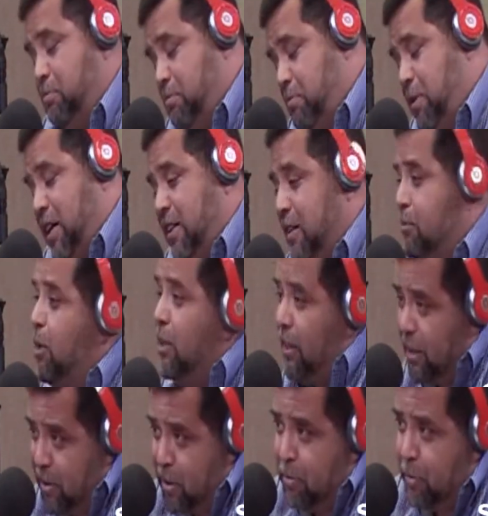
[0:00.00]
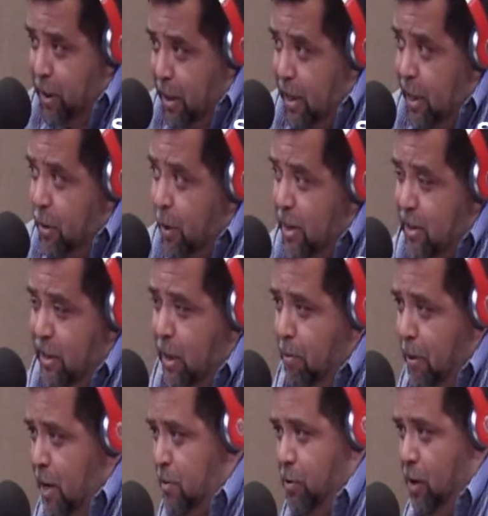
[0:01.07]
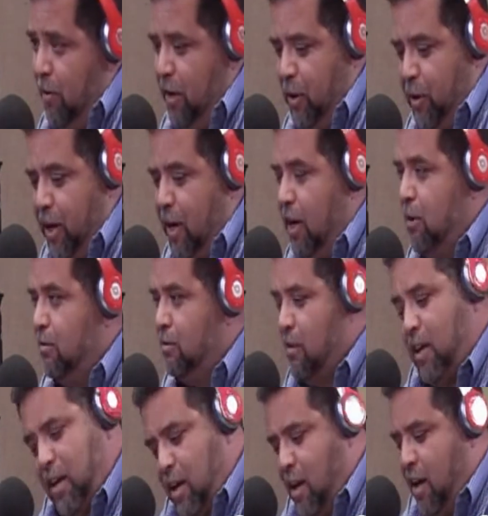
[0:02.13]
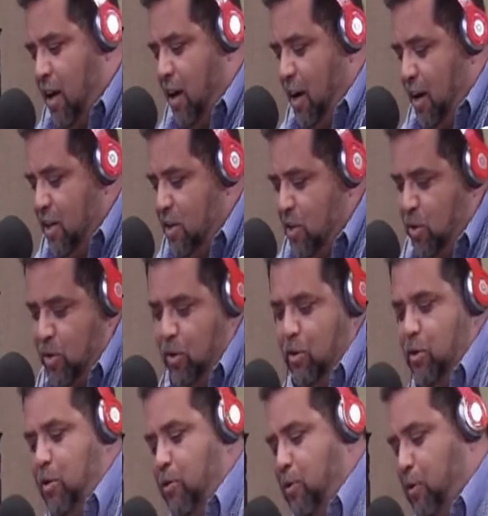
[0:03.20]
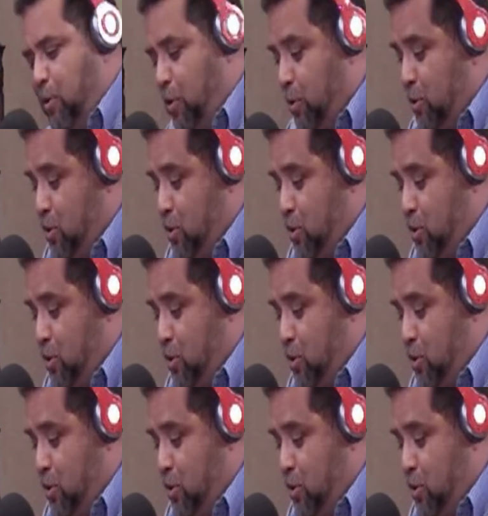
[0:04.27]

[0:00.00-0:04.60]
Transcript: But well, so it was in the past probably. Right now, I saw you.